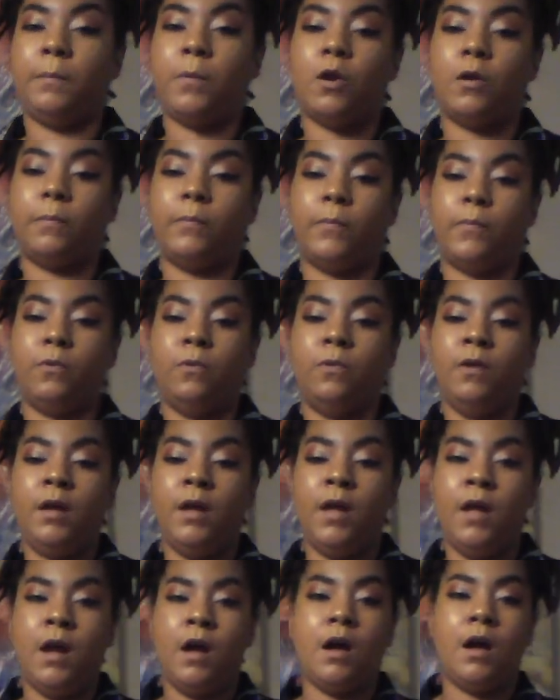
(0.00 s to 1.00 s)
purple
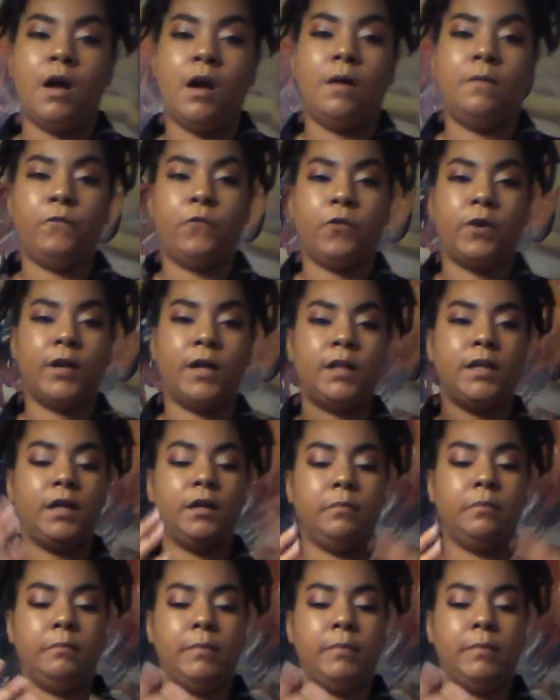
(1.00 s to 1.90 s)
for clear